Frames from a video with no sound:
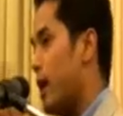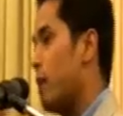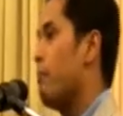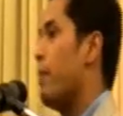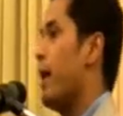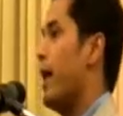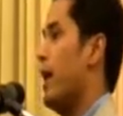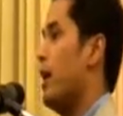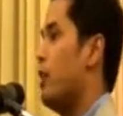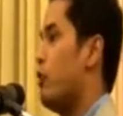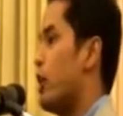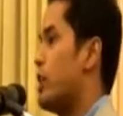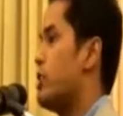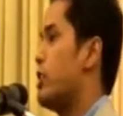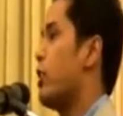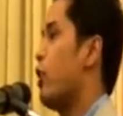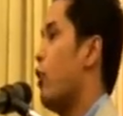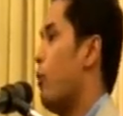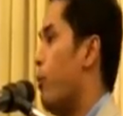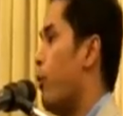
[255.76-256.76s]
end by
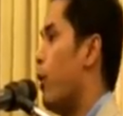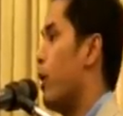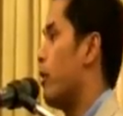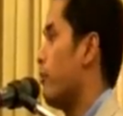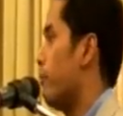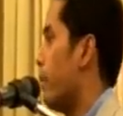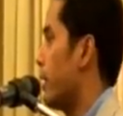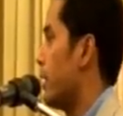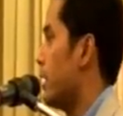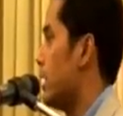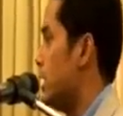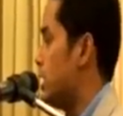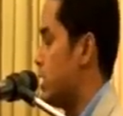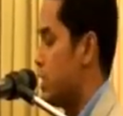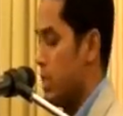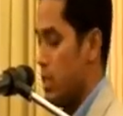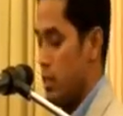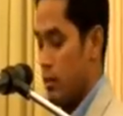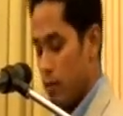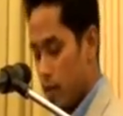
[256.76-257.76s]
addressing your point about the
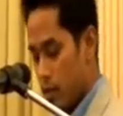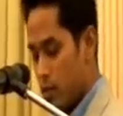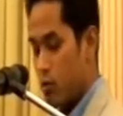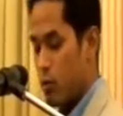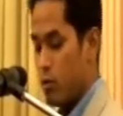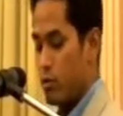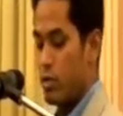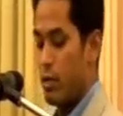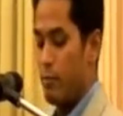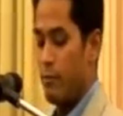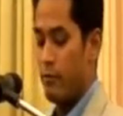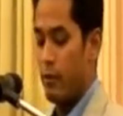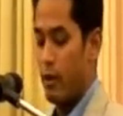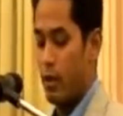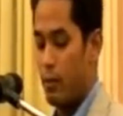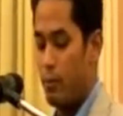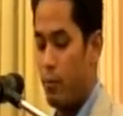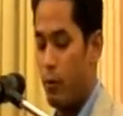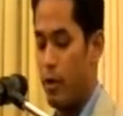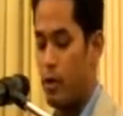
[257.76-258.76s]
EC. Let's go to some of your
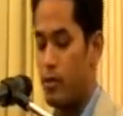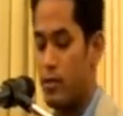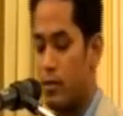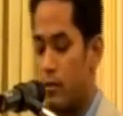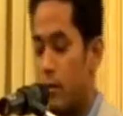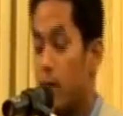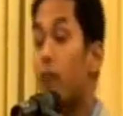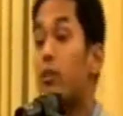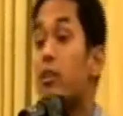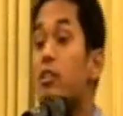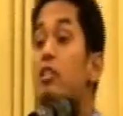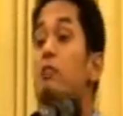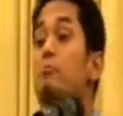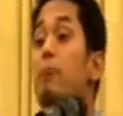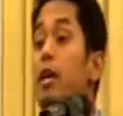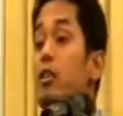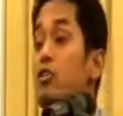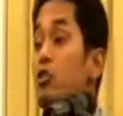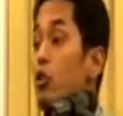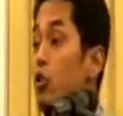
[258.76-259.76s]
other points. Now, this
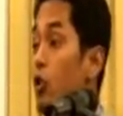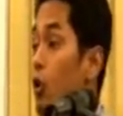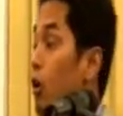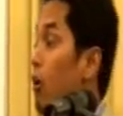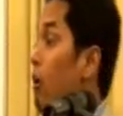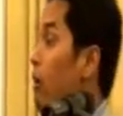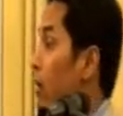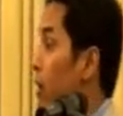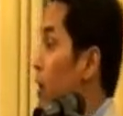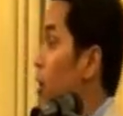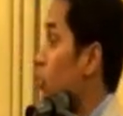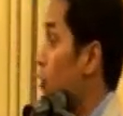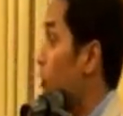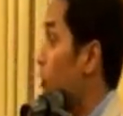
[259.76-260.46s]
is based on your